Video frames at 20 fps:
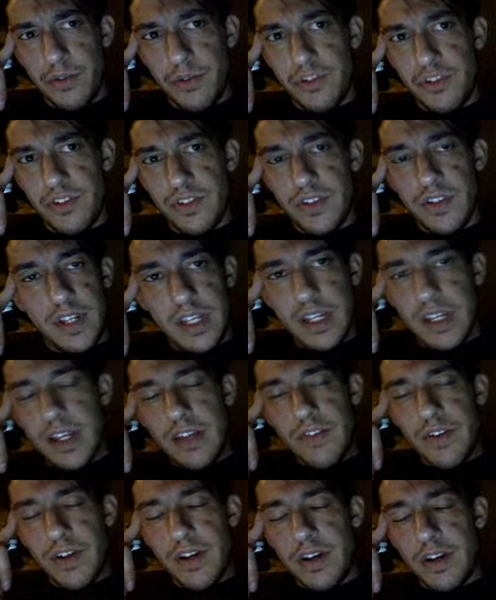which is a
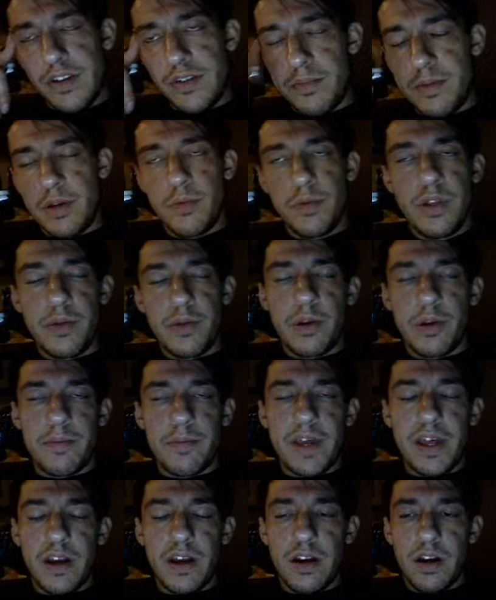DNA virus, but it really wouldn't
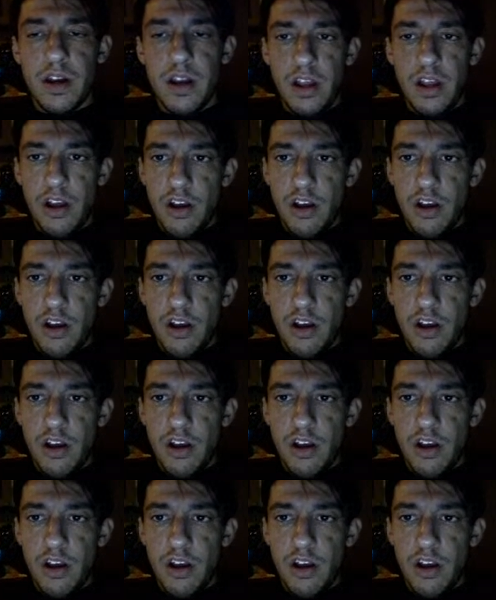matter.